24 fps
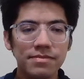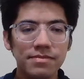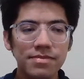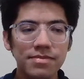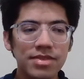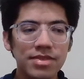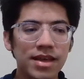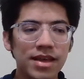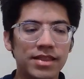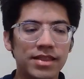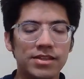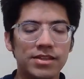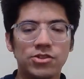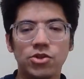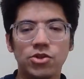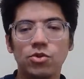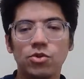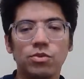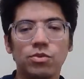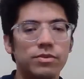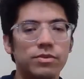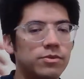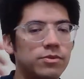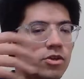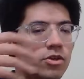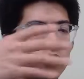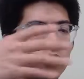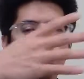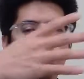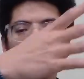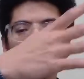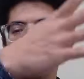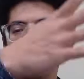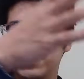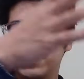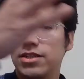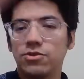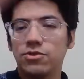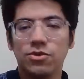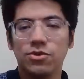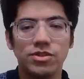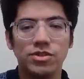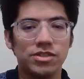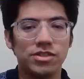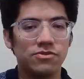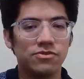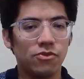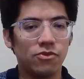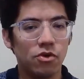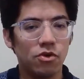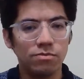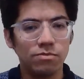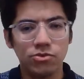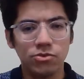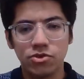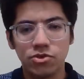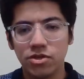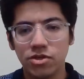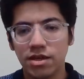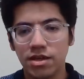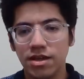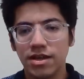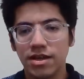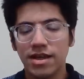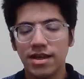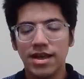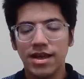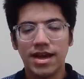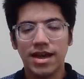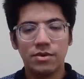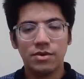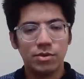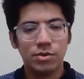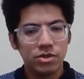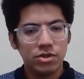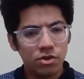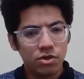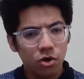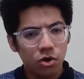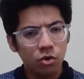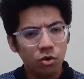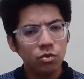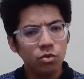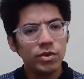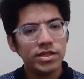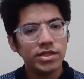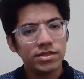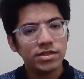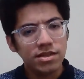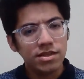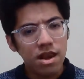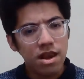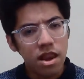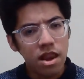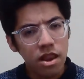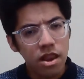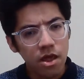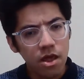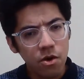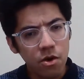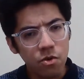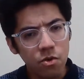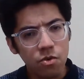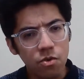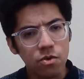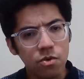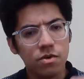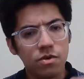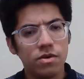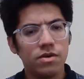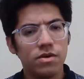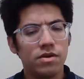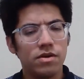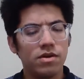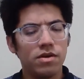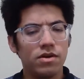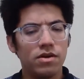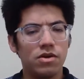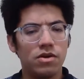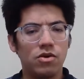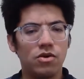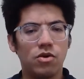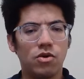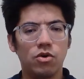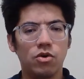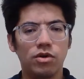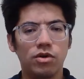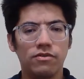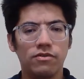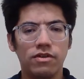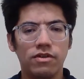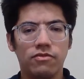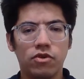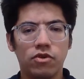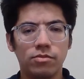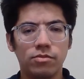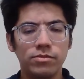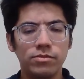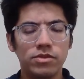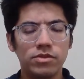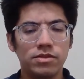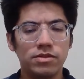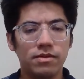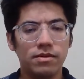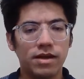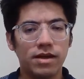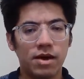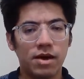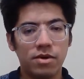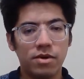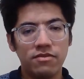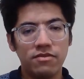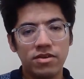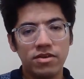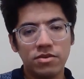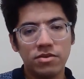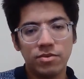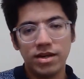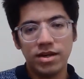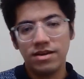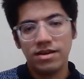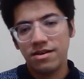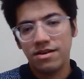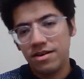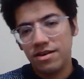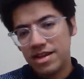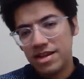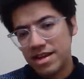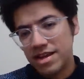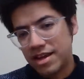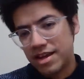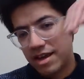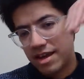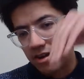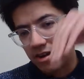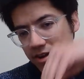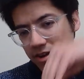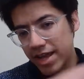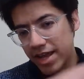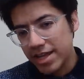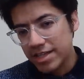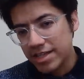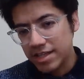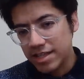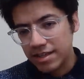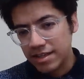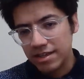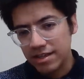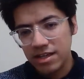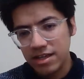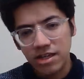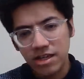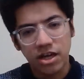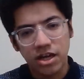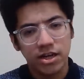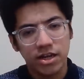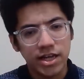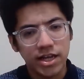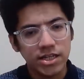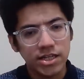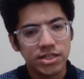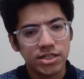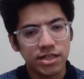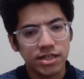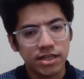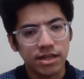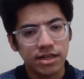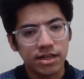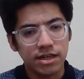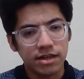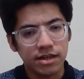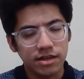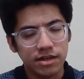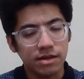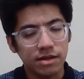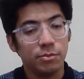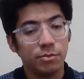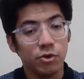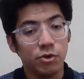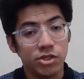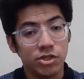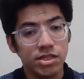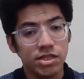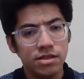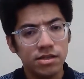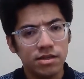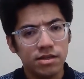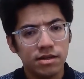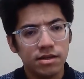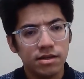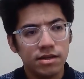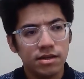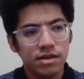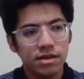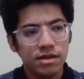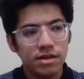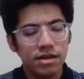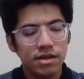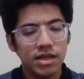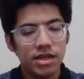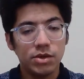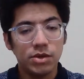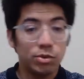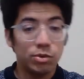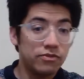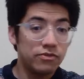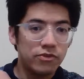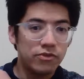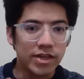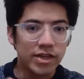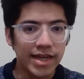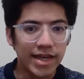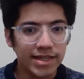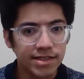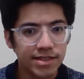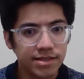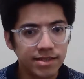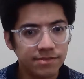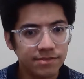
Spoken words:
And the soul would contemplate all these forms and would always know all of the forms. However, when incarnating in a body, it would forget.